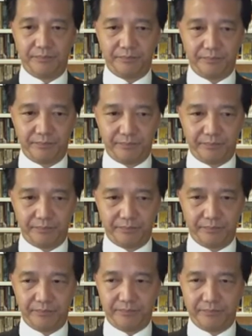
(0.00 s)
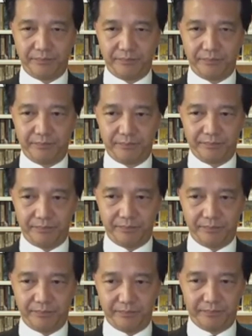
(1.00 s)

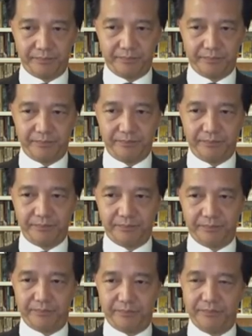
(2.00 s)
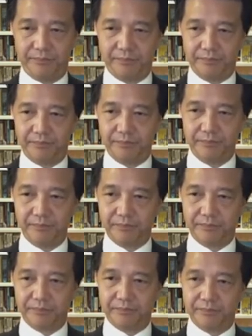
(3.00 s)

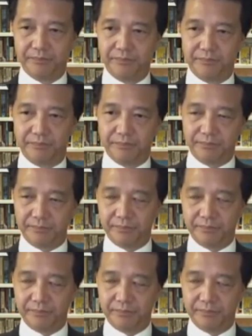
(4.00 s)
The person shown says nothing.